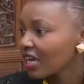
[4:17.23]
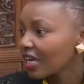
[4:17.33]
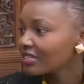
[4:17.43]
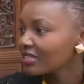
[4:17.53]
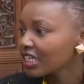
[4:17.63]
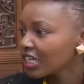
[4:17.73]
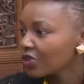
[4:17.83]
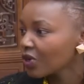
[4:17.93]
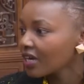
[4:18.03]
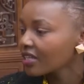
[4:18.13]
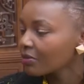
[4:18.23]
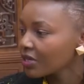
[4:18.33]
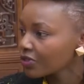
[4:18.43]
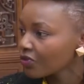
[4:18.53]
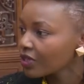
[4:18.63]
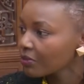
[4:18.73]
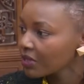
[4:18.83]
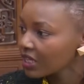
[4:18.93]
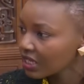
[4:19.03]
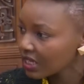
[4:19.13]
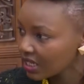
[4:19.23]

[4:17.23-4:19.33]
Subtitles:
And still you had the mess of the milk?